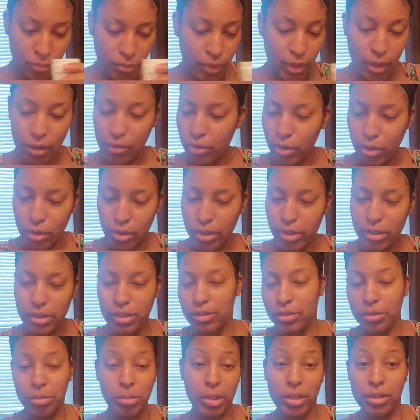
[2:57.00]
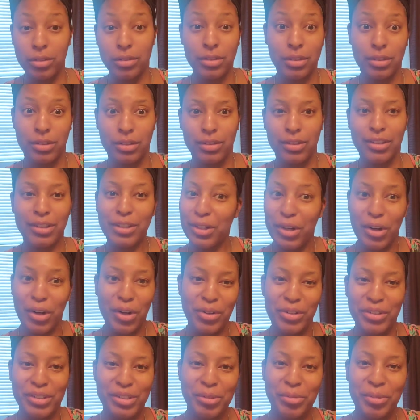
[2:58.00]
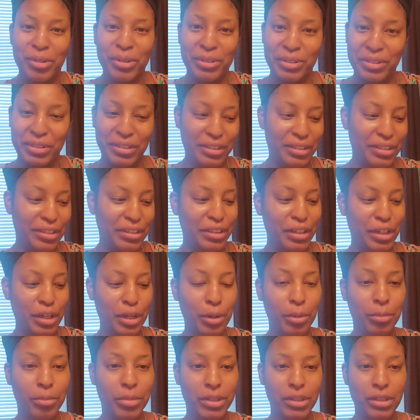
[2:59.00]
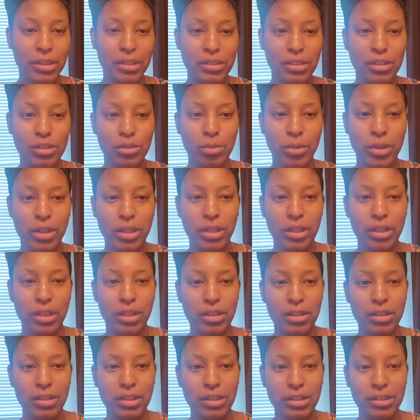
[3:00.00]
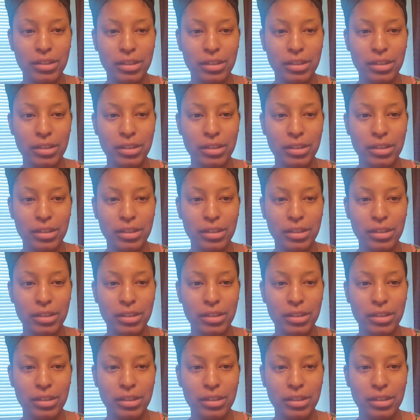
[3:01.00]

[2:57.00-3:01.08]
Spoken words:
Of course it smells good. It always smells good. But this is what it looks